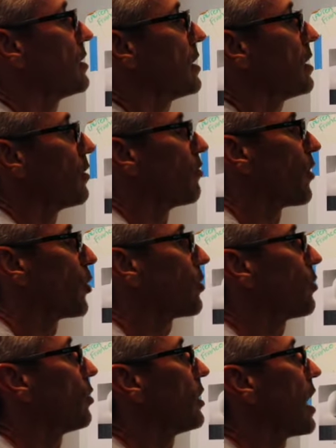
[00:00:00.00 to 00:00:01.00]
the
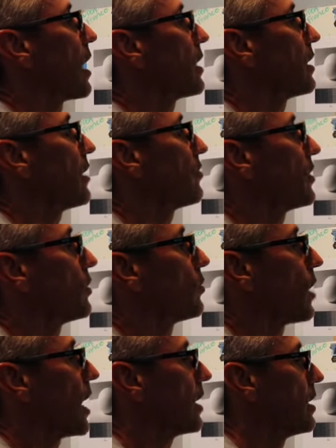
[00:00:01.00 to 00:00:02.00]
vertical line left
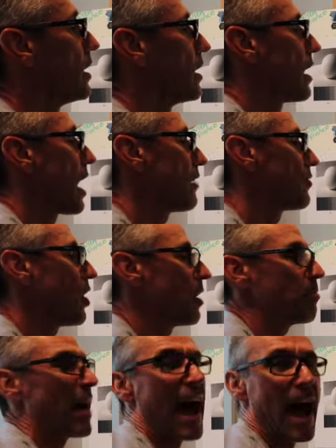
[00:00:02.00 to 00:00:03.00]
and right, I've
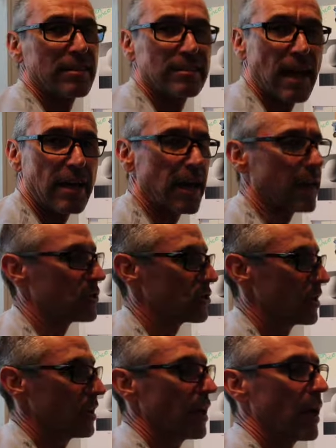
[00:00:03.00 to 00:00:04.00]
gone past that
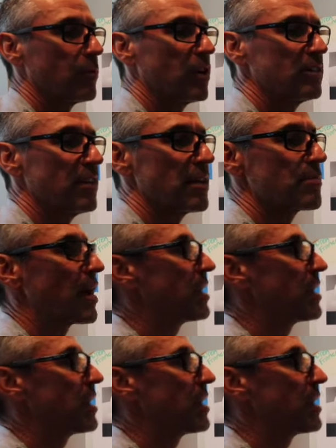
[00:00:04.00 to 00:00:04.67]
edge. I'm going to take my